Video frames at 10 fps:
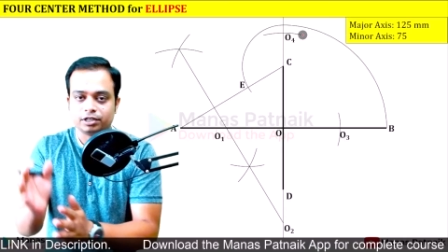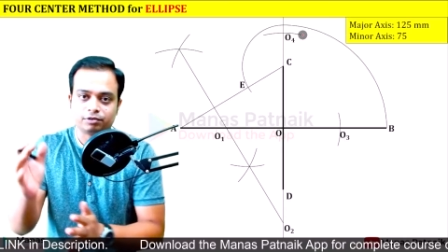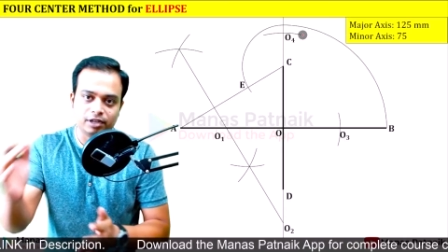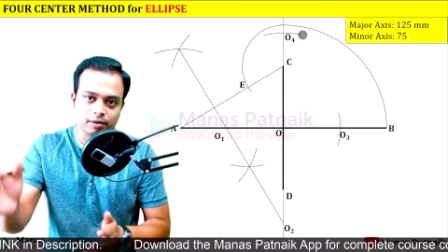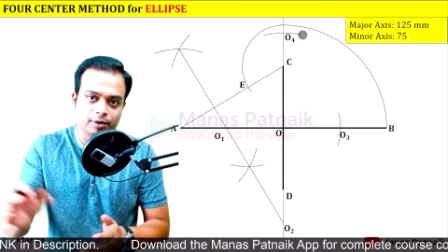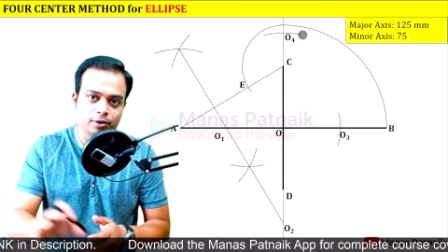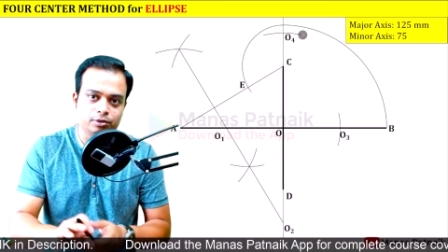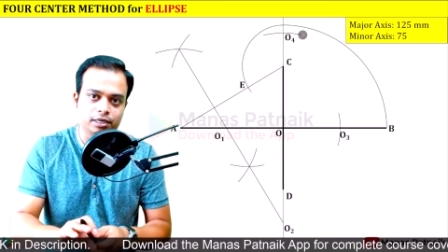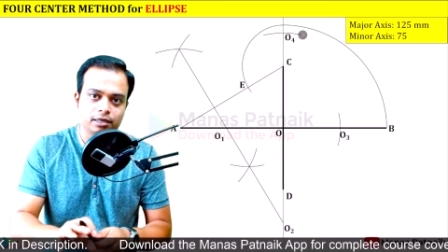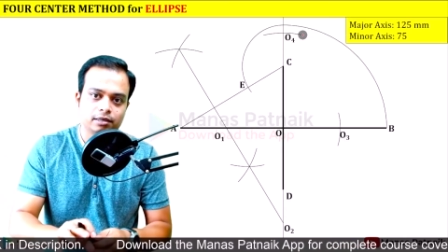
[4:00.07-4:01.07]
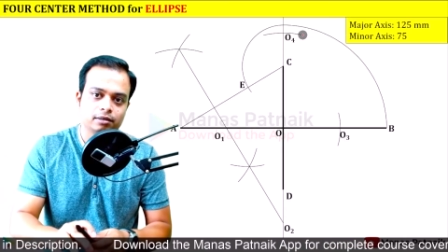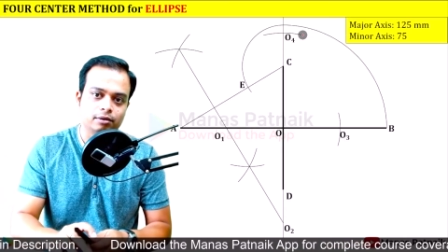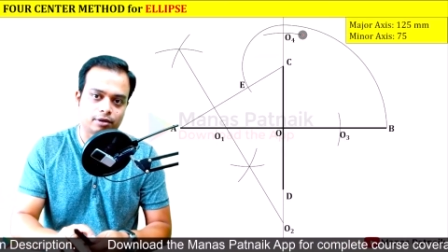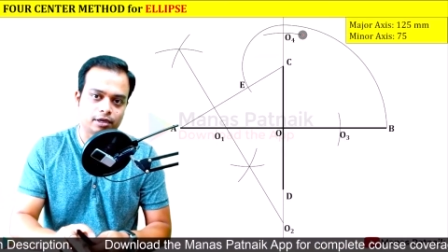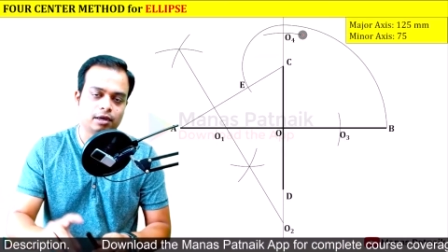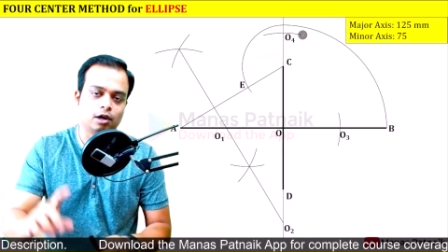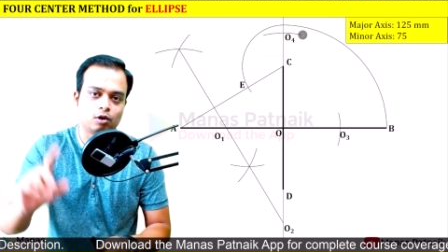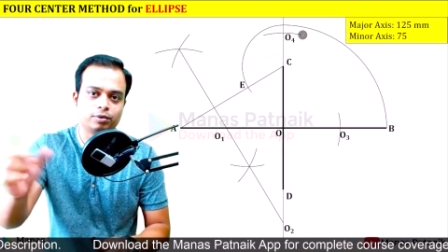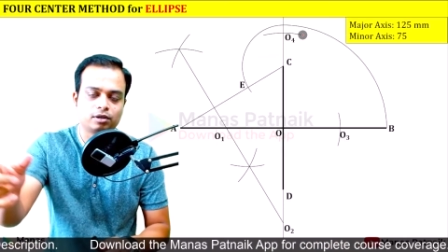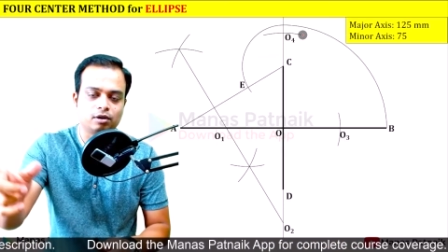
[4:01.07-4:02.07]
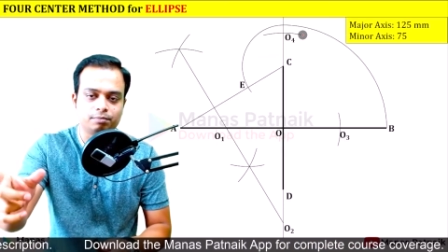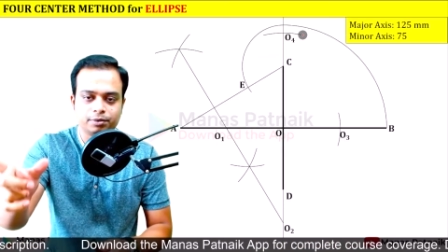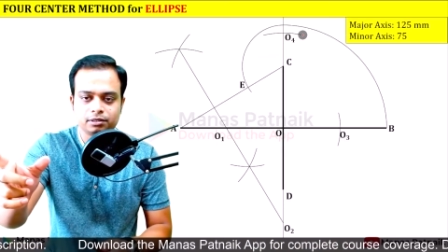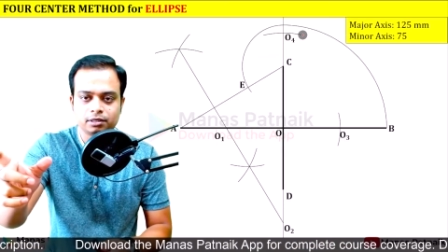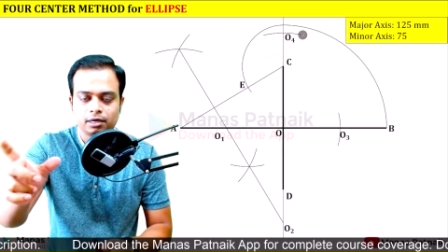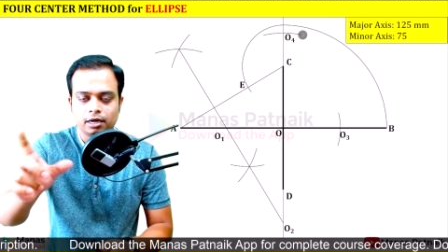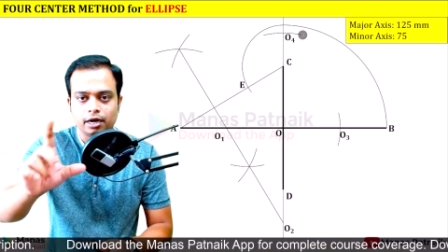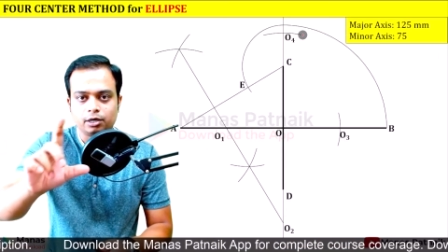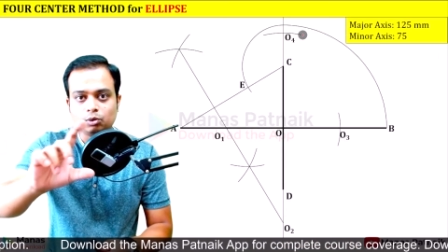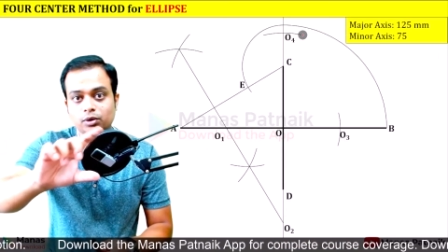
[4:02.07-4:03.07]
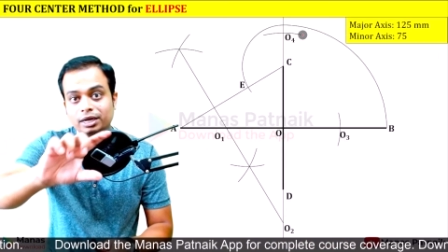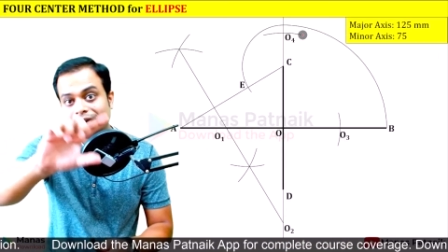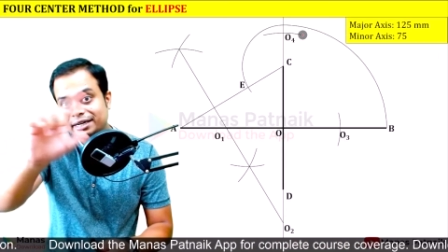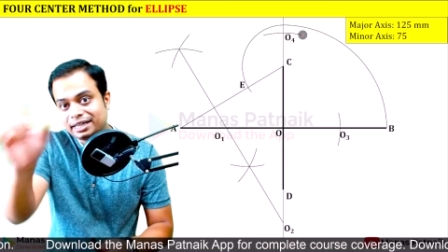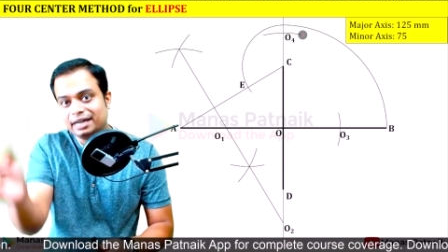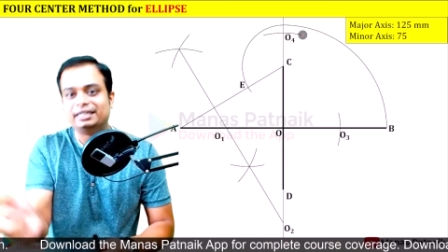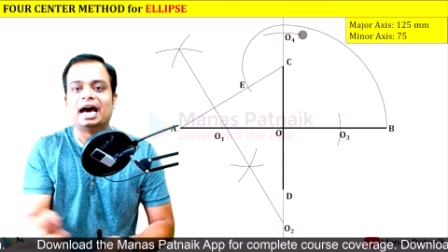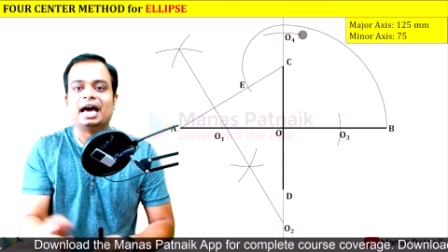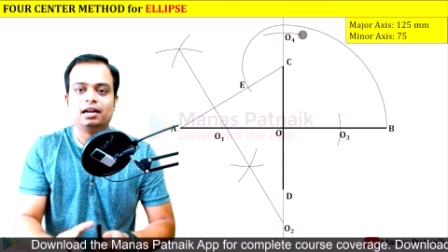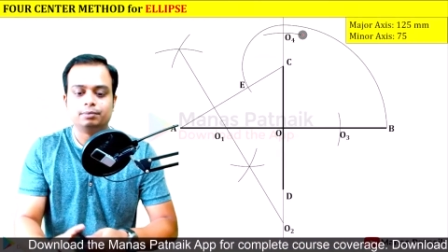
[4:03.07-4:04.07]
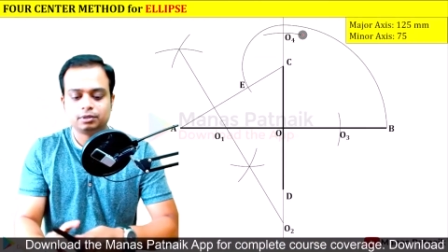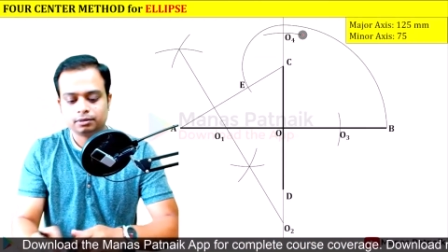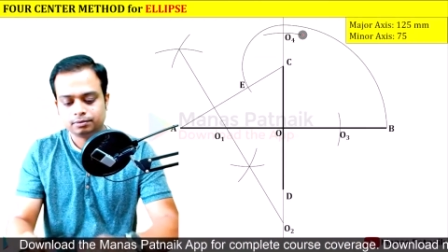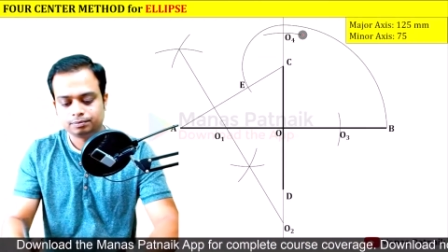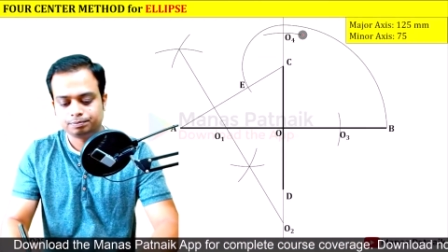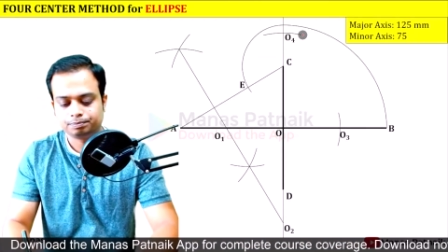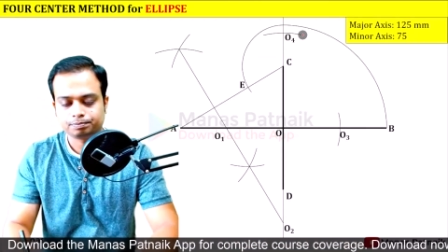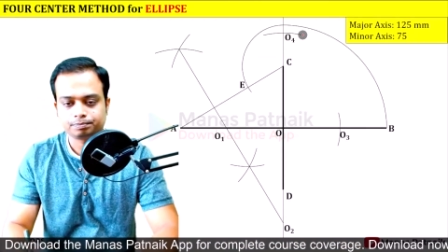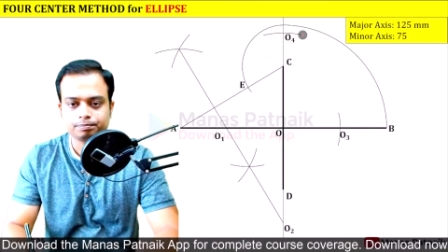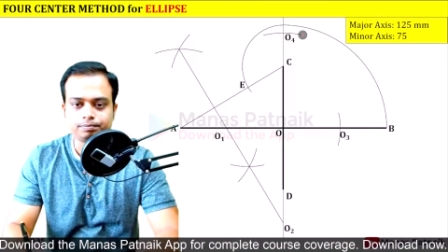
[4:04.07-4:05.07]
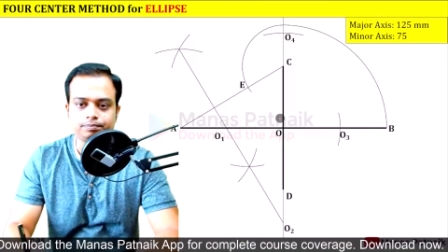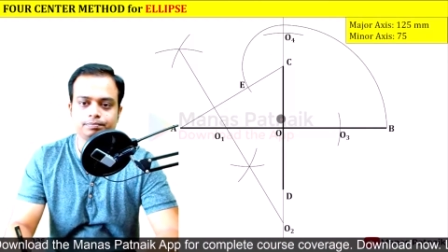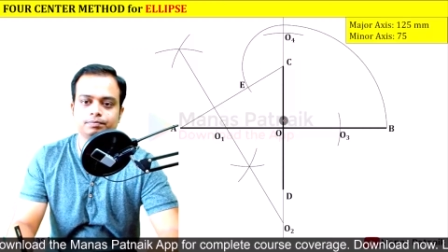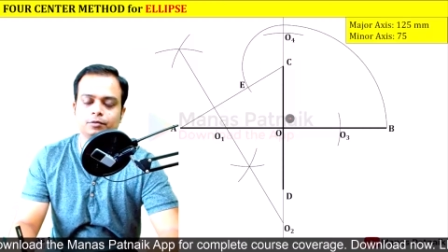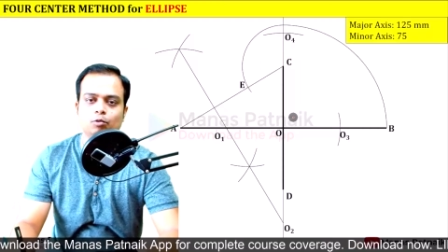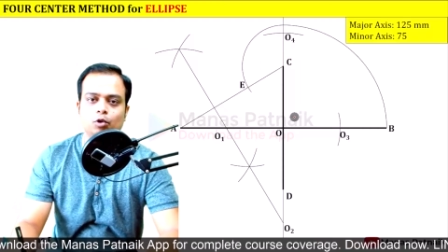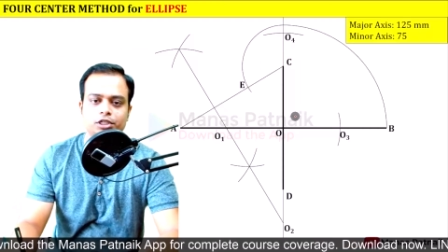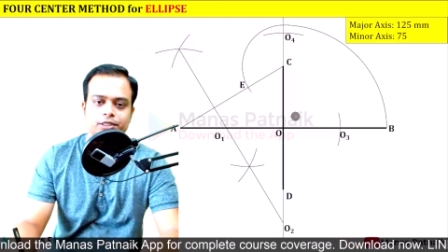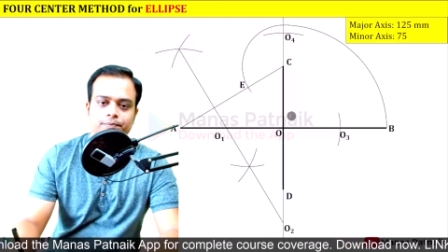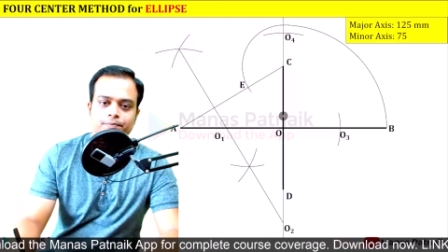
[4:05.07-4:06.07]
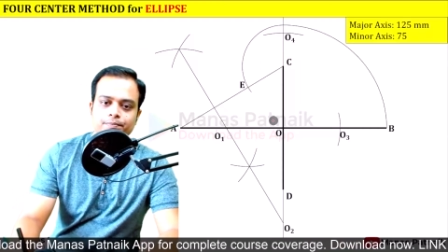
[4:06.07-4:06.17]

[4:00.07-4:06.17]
which we'll be using, okay, along with the compass uh, to create the entire ellipse. Watch.